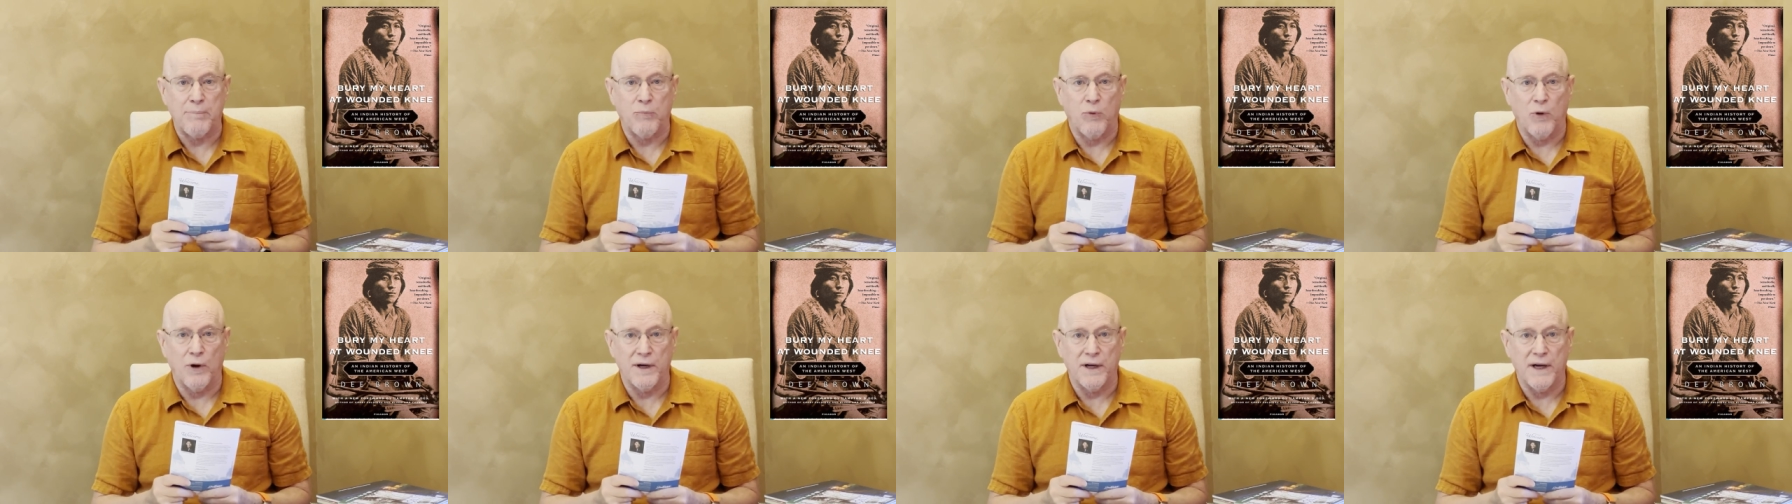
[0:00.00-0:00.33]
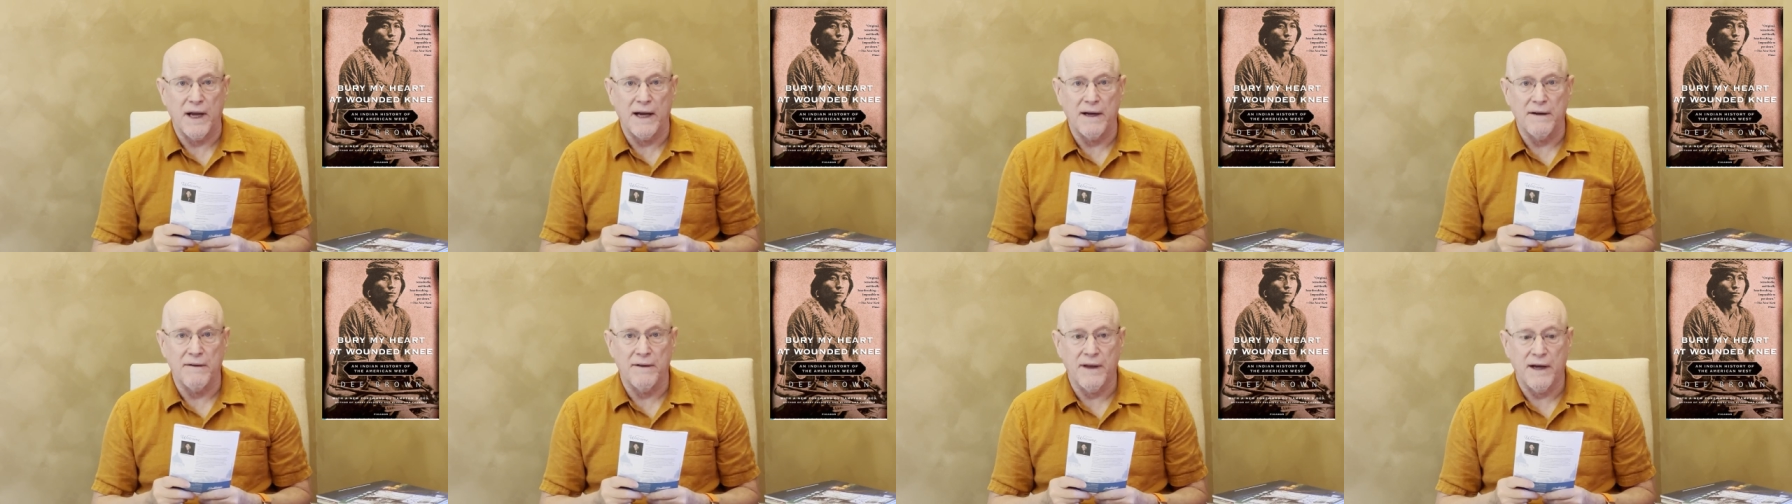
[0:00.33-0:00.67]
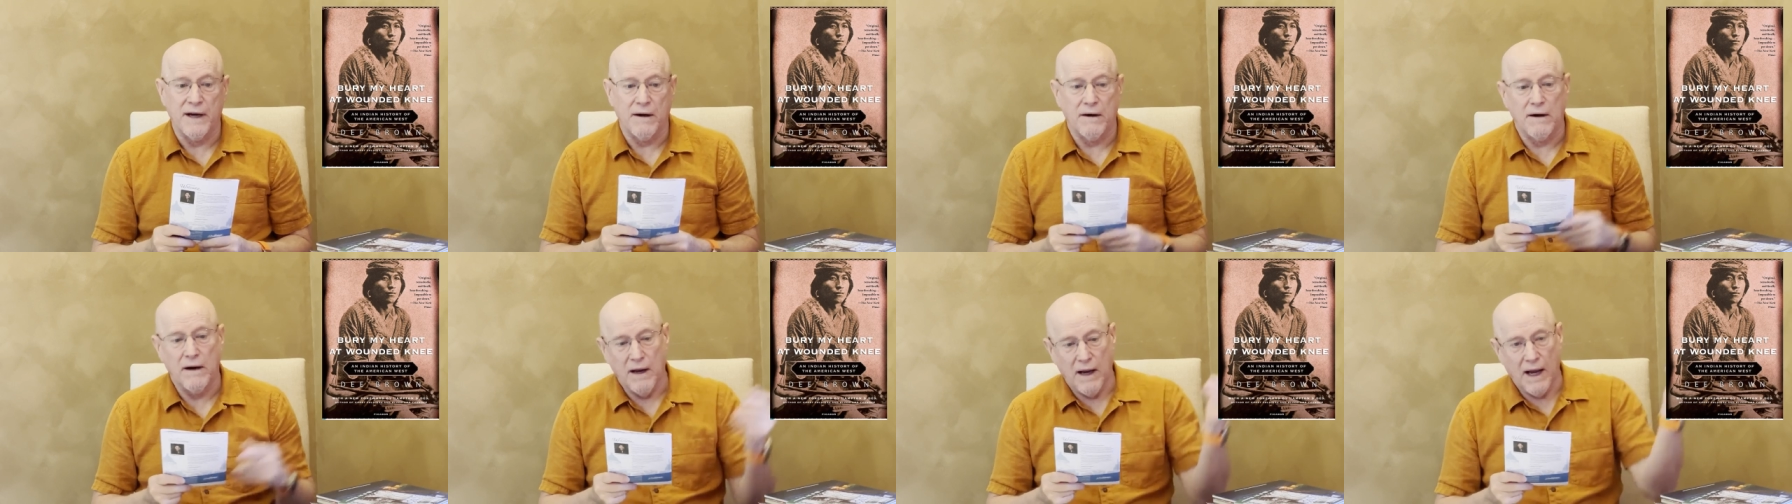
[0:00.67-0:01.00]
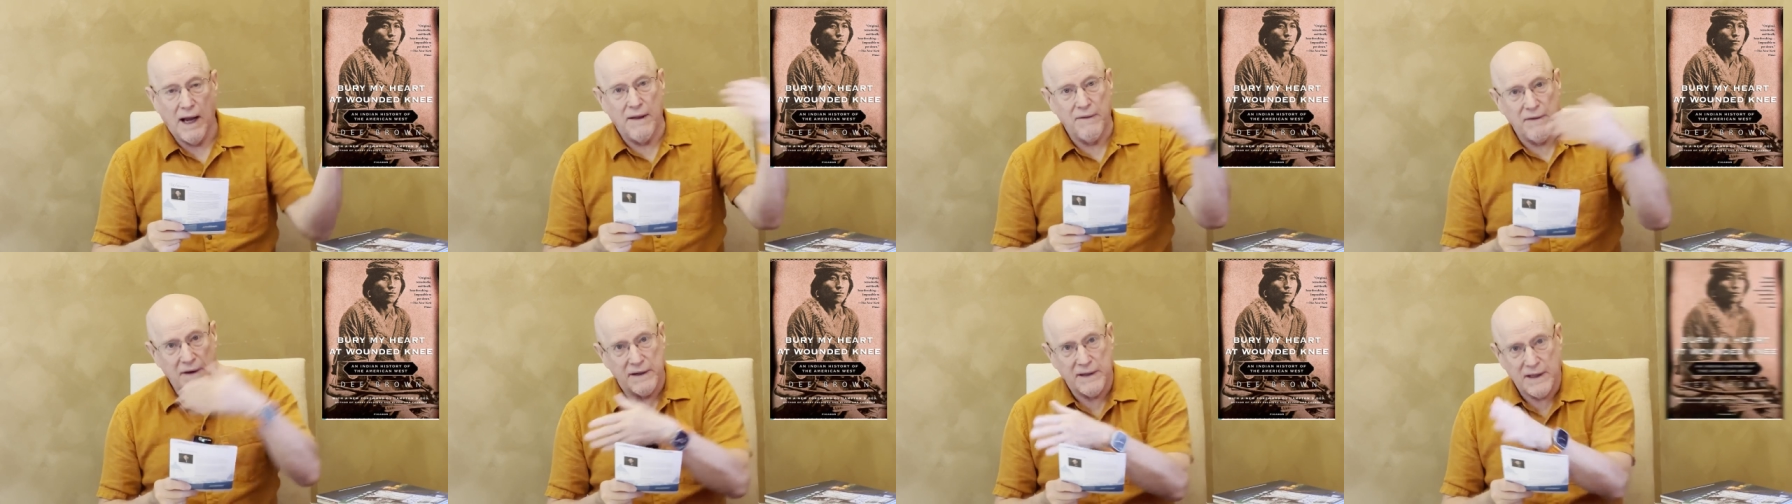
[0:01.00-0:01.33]
one night there
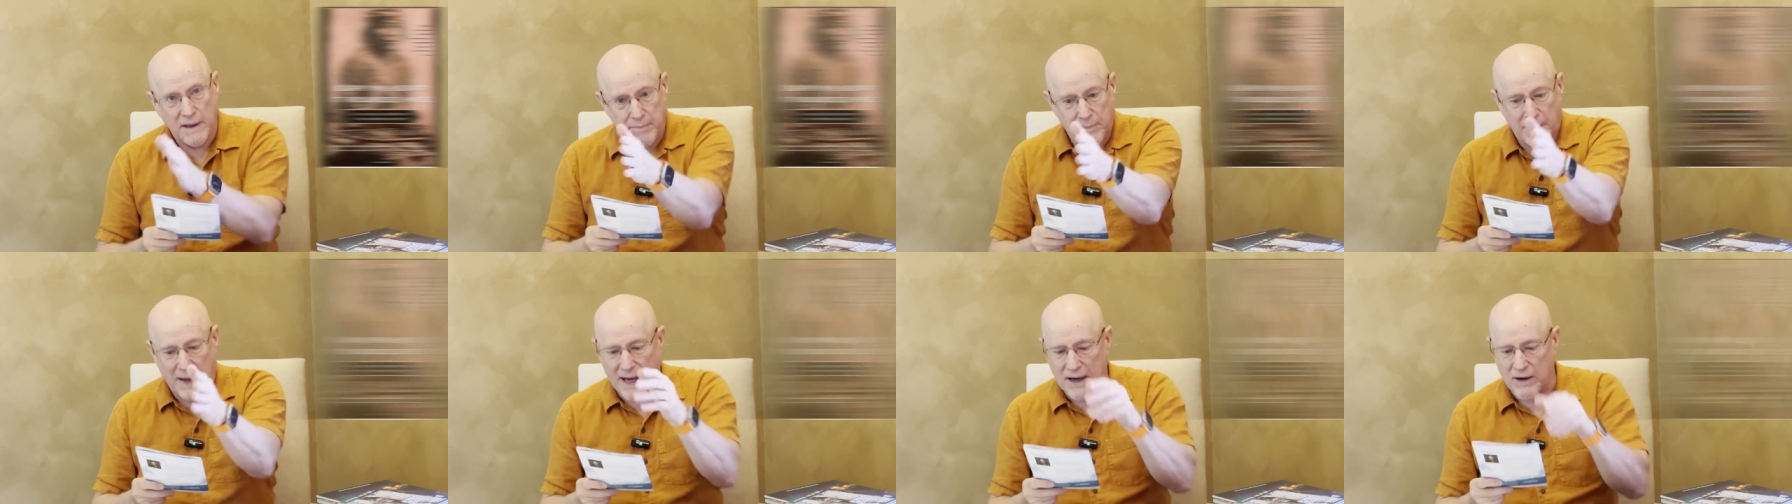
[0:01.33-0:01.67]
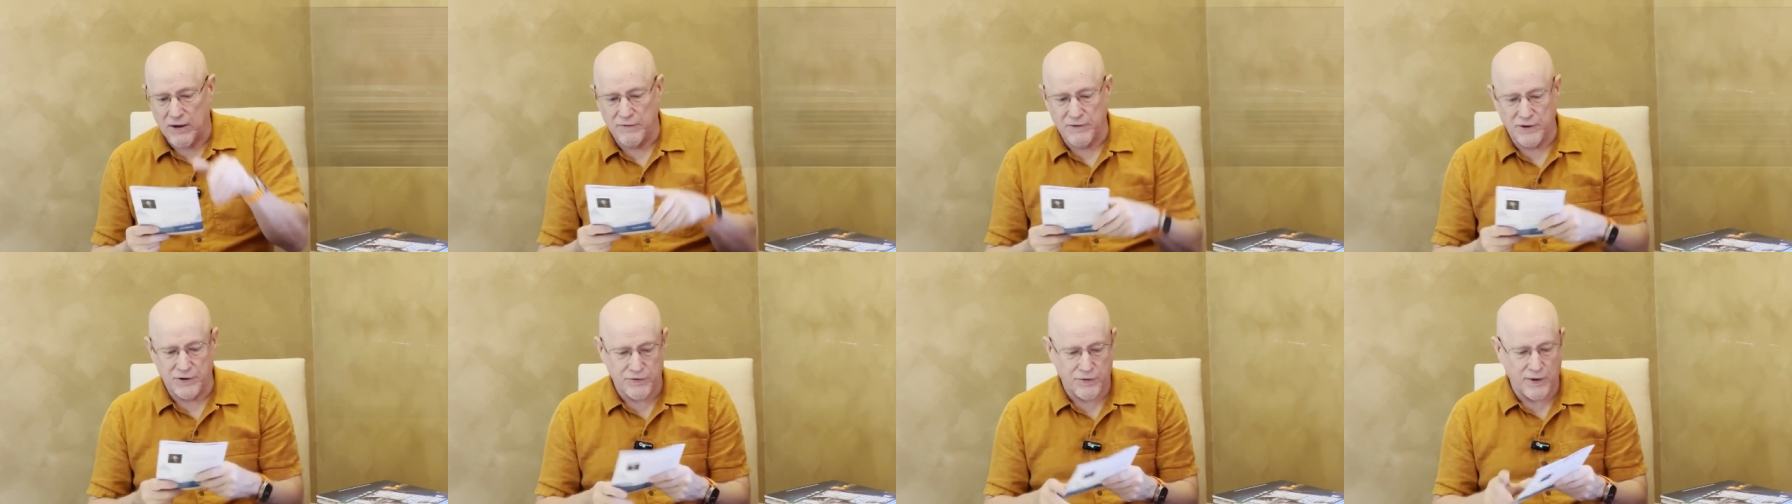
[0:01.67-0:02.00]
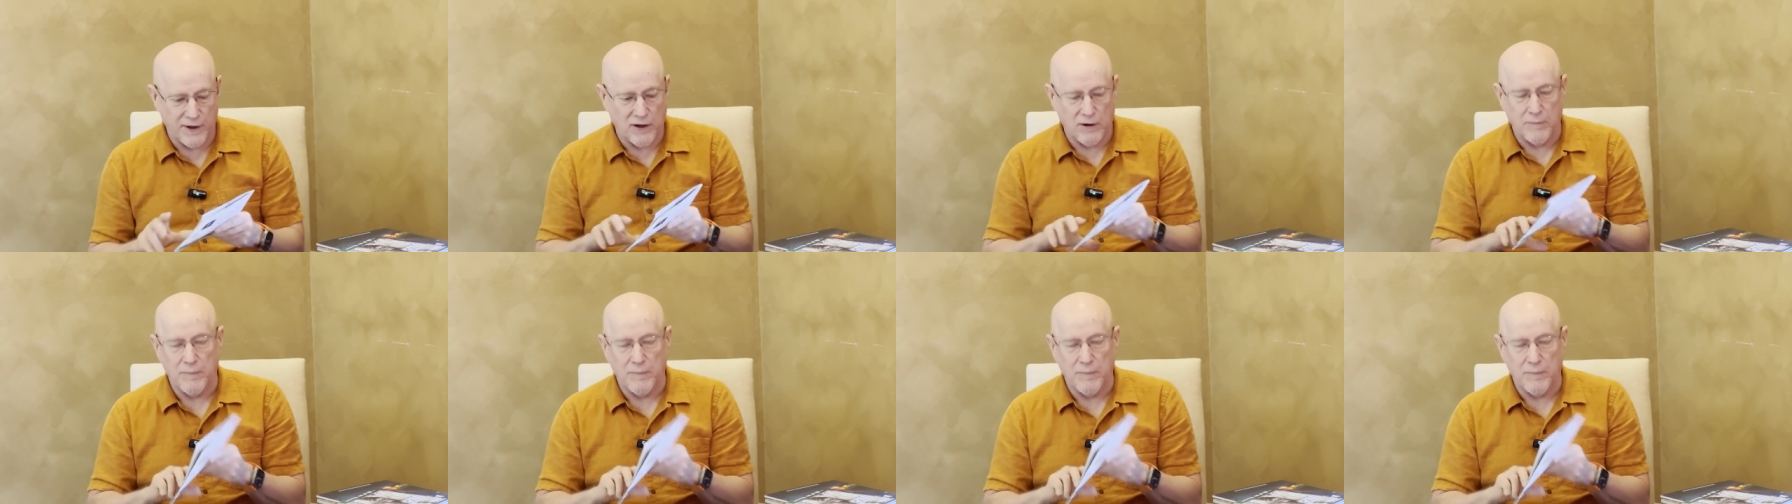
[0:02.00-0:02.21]
and then get back on the trail.